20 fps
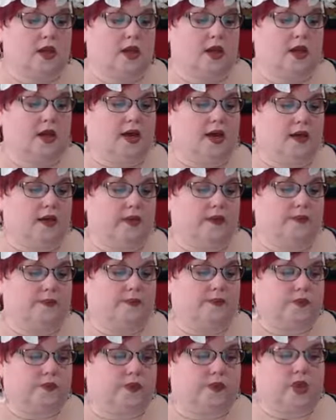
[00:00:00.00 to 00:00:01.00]

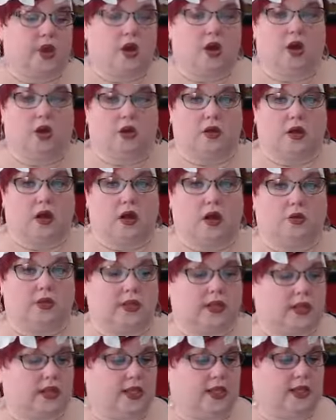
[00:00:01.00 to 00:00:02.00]
um, the
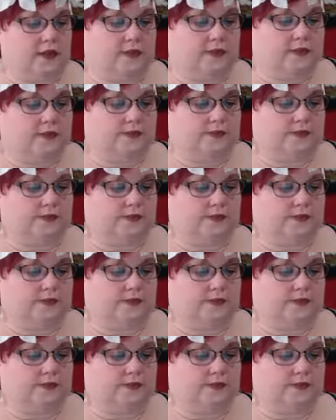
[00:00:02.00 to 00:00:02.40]
Holly King,